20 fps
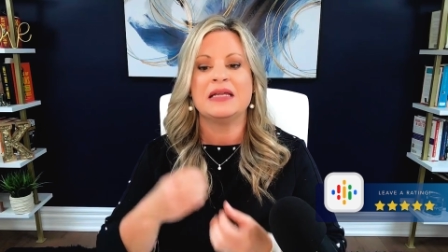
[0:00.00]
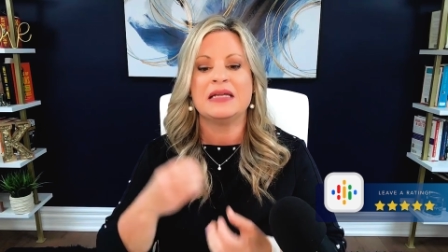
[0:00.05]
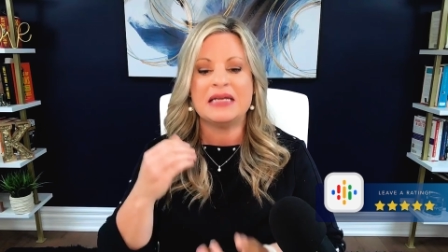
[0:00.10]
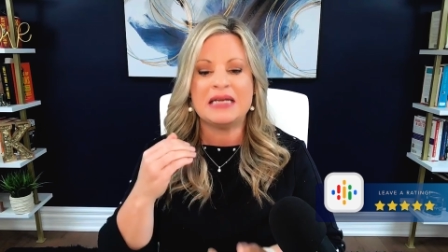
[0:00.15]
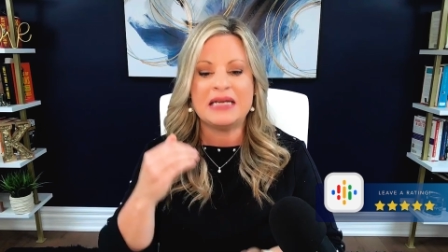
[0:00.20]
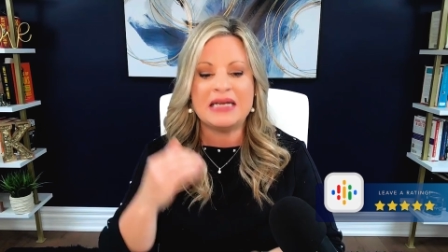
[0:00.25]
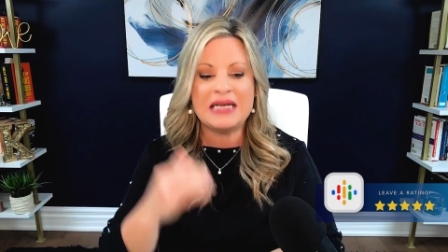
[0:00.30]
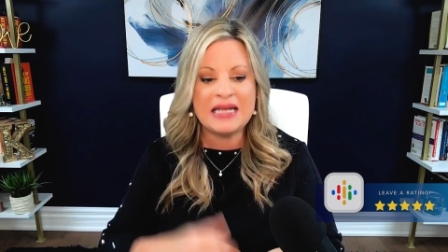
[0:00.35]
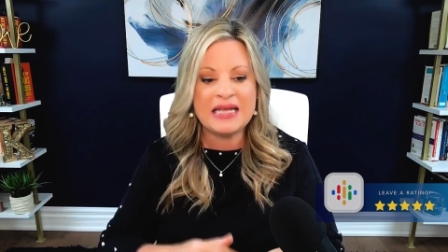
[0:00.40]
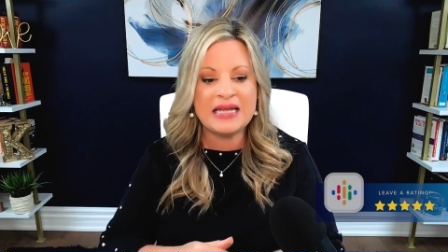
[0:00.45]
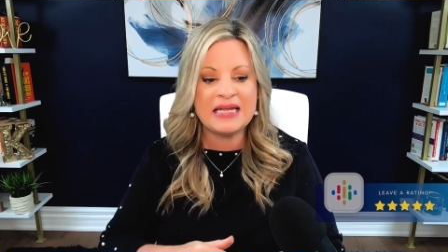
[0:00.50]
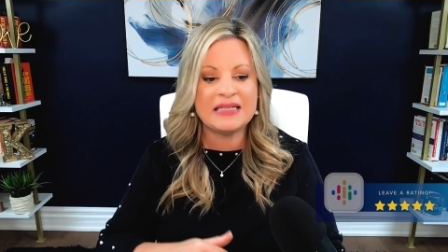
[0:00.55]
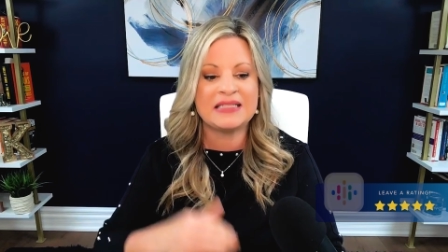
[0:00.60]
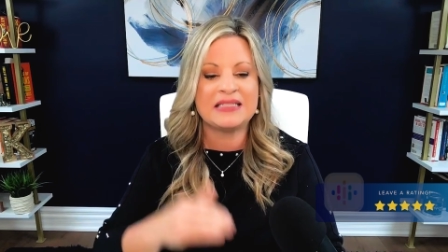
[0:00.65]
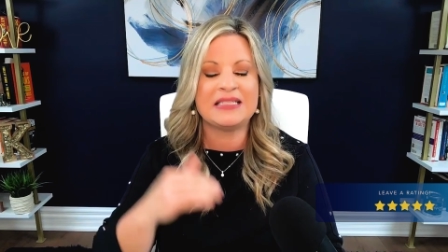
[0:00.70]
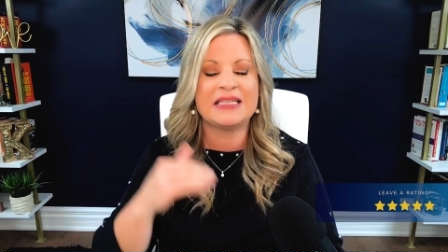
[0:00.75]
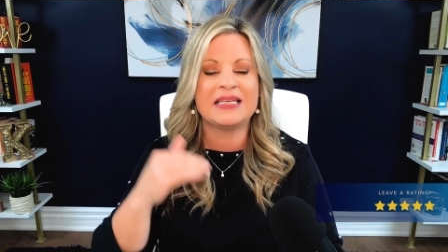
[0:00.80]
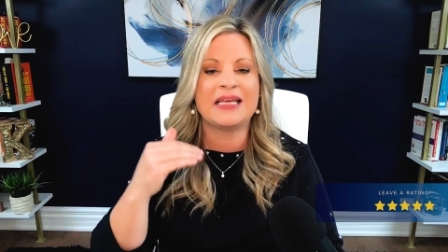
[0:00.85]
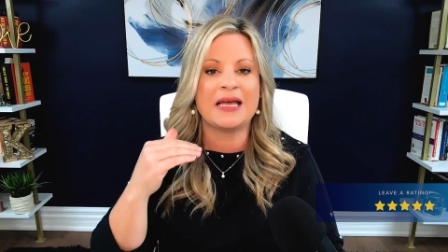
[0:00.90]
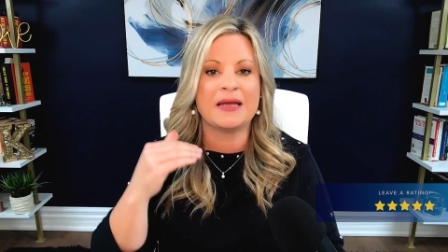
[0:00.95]

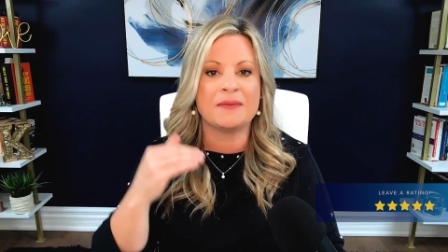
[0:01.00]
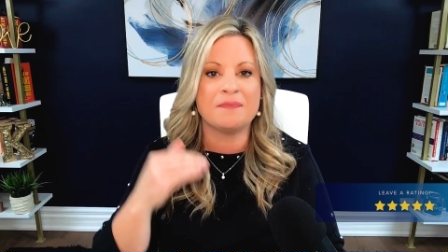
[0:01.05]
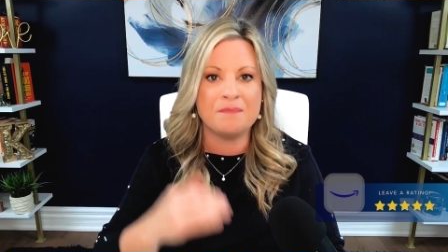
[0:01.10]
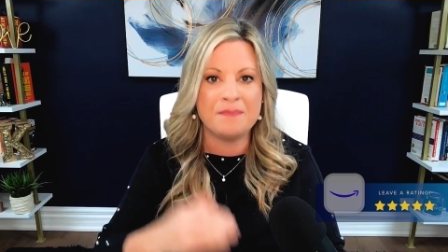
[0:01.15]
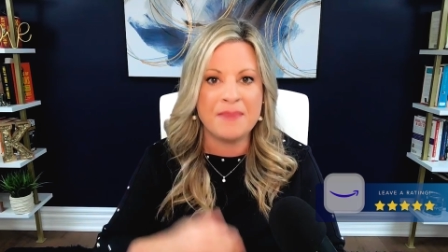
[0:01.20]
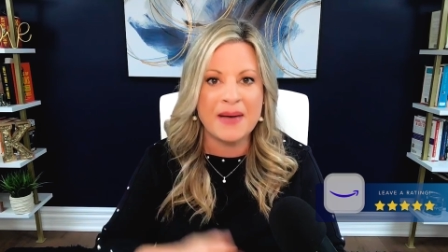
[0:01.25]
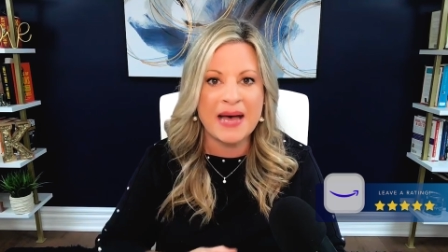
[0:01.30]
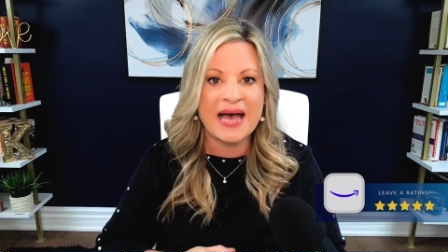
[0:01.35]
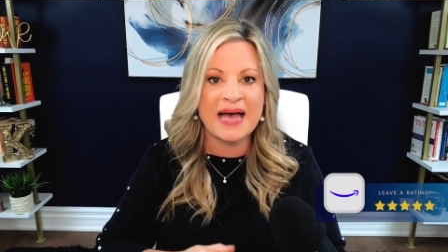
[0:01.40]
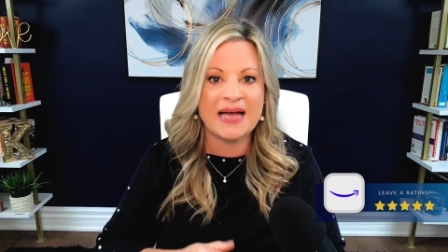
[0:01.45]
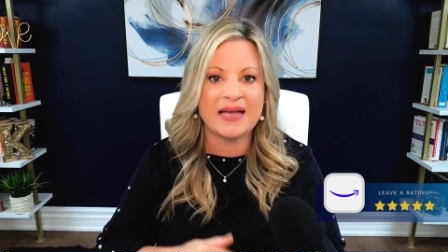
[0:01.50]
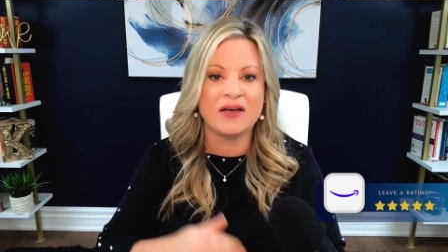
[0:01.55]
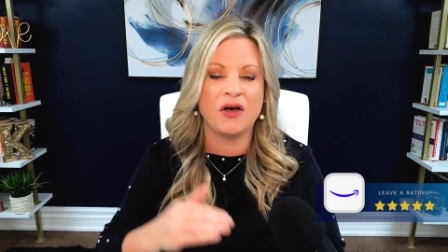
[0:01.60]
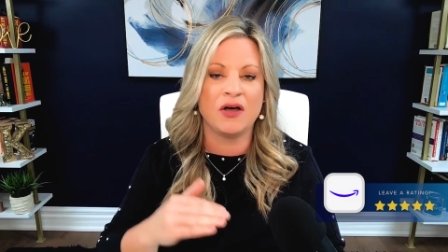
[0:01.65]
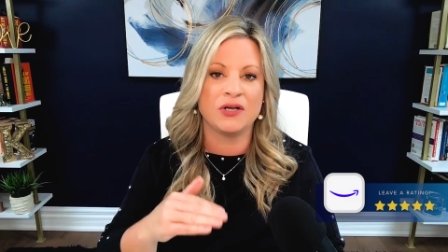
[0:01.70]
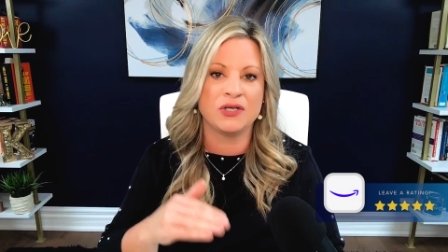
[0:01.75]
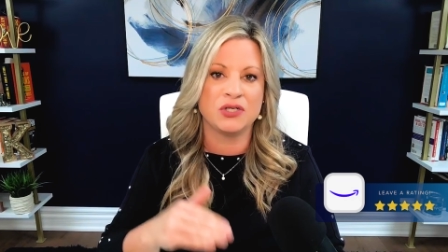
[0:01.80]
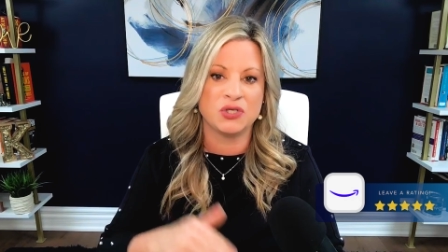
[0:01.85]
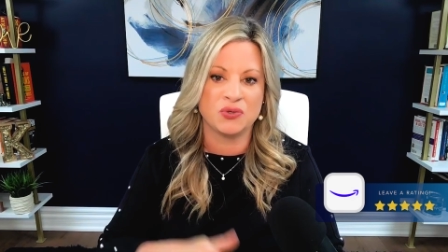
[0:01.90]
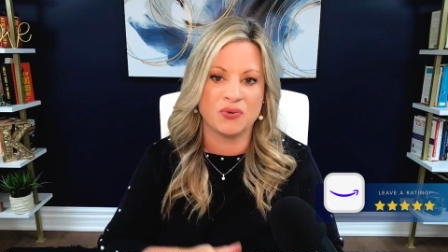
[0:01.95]
needs to get back
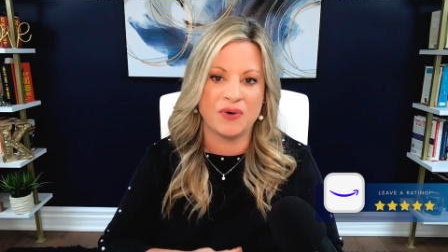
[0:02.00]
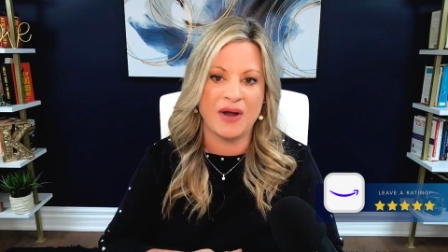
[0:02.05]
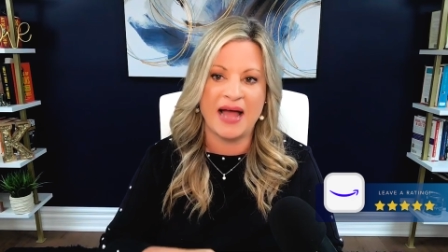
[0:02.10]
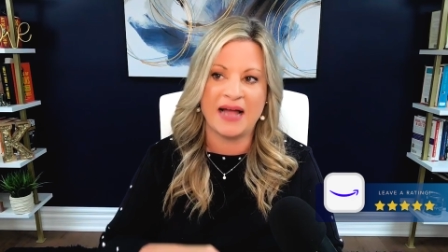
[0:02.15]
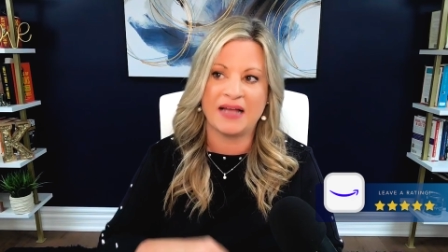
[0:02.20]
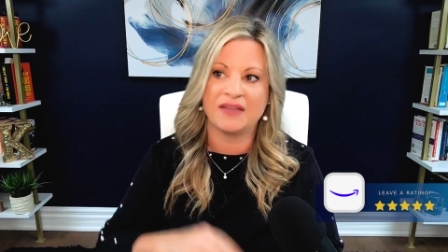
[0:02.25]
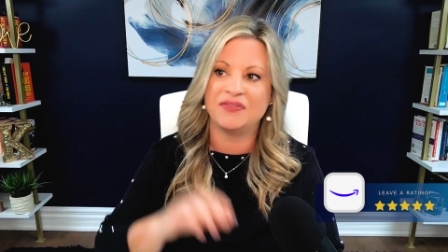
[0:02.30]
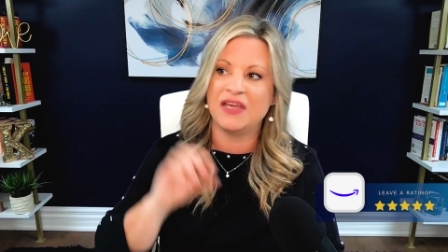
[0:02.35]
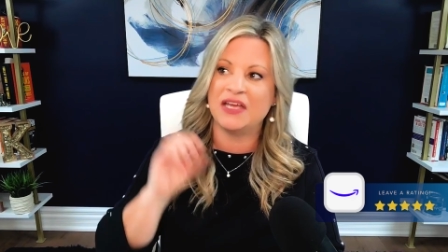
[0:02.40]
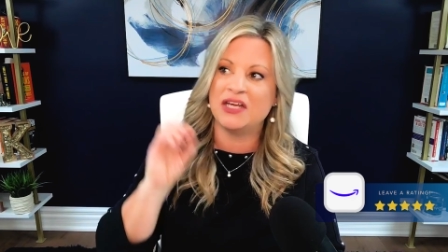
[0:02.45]
on track.